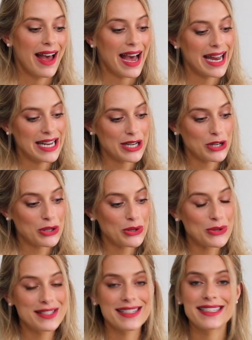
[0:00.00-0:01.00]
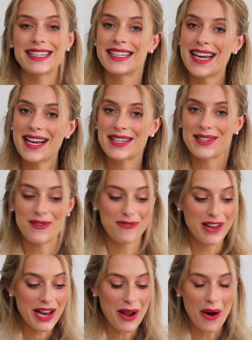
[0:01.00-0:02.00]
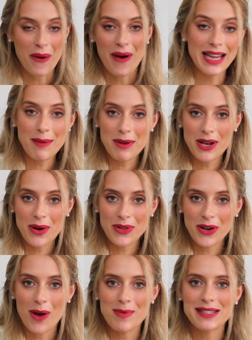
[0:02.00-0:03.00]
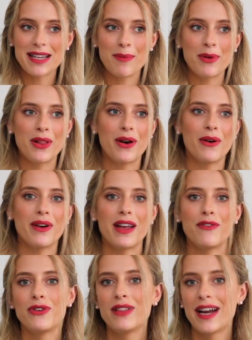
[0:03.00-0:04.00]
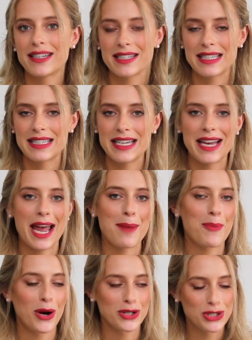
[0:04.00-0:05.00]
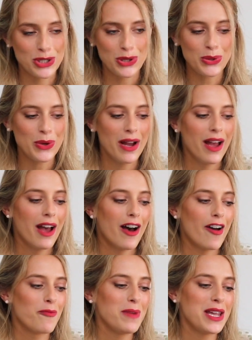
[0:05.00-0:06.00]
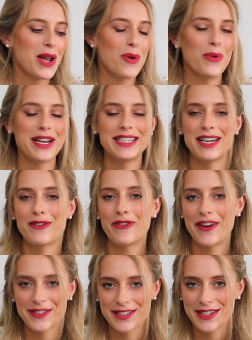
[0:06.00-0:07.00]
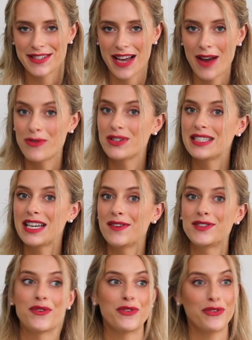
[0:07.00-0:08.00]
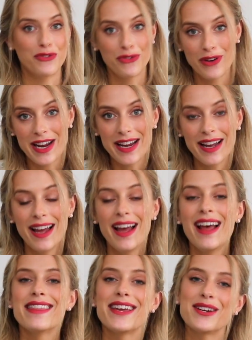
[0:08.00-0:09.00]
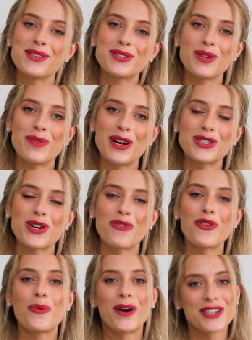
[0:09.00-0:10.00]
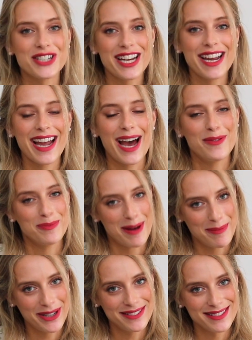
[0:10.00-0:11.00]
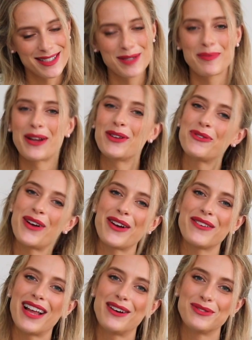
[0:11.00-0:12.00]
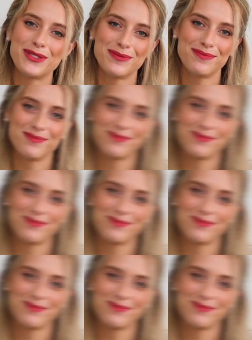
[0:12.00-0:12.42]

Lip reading: And it concludes today's video. Let me know in the comments down below if you'd like to see a part 2 of me rating fragrances I've received for free. Thank you so much for watching, and remember, spread the fragrant love.